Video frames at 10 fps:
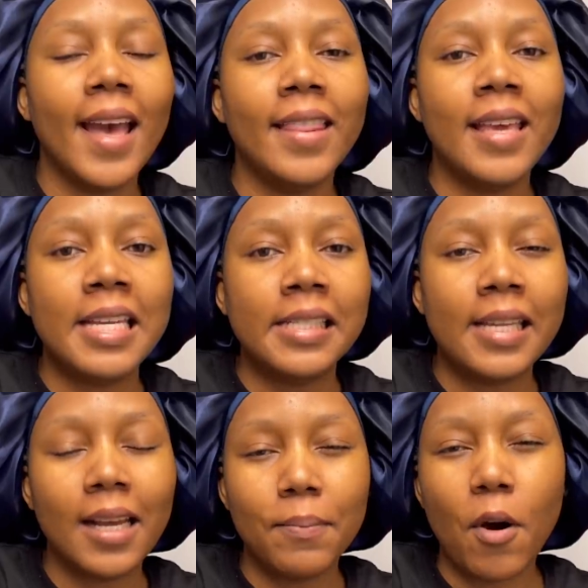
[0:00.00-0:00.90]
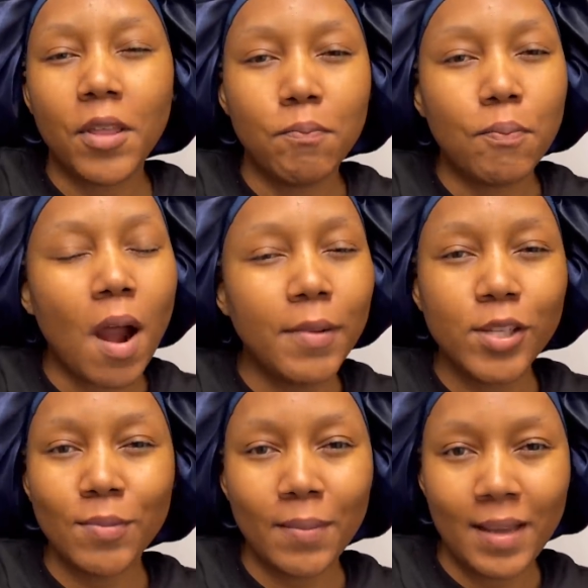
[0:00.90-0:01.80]
and then take a bath, probably
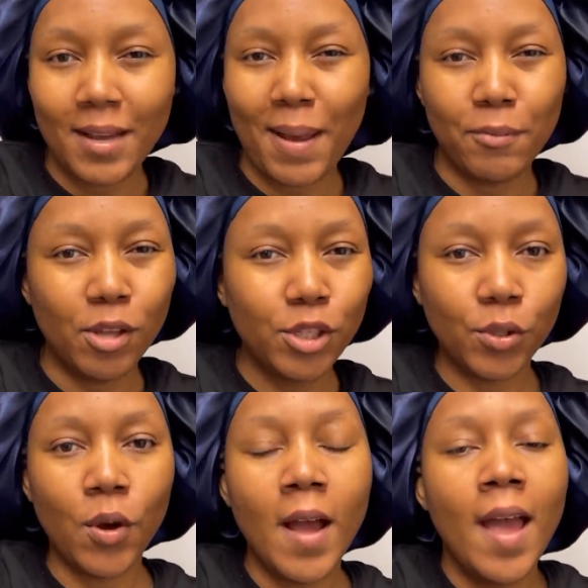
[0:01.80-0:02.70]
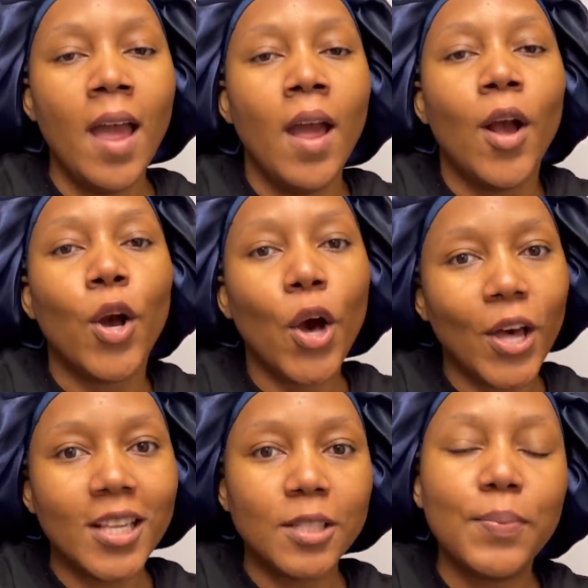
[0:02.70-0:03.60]
do my makeup, I'm not sure.
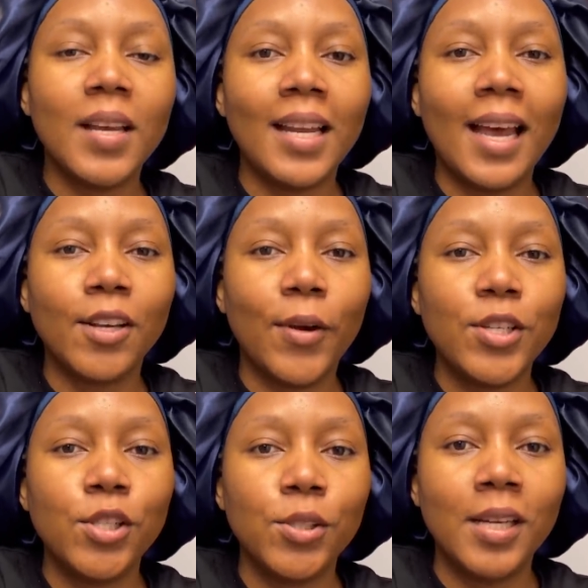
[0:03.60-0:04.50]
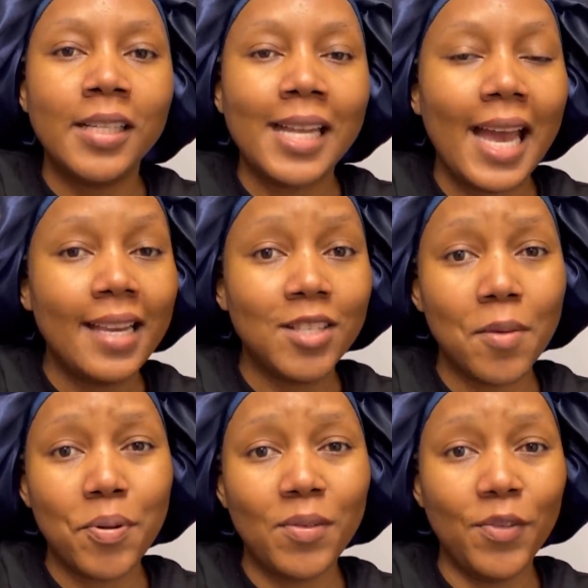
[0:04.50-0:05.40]
Because B and I are going to shoot an entirely
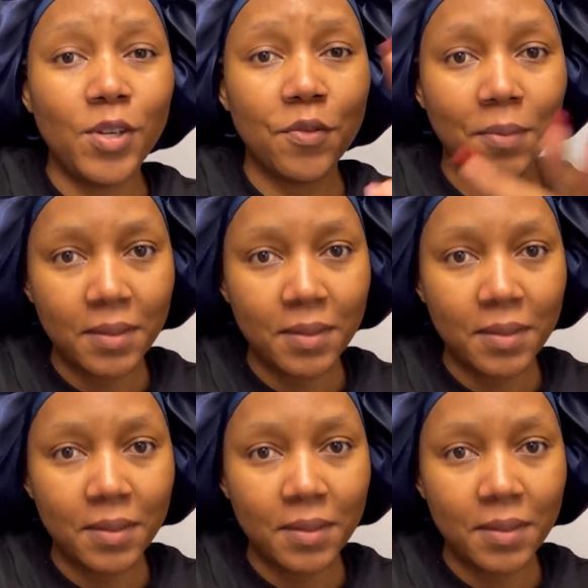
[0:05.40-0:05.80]
separate video from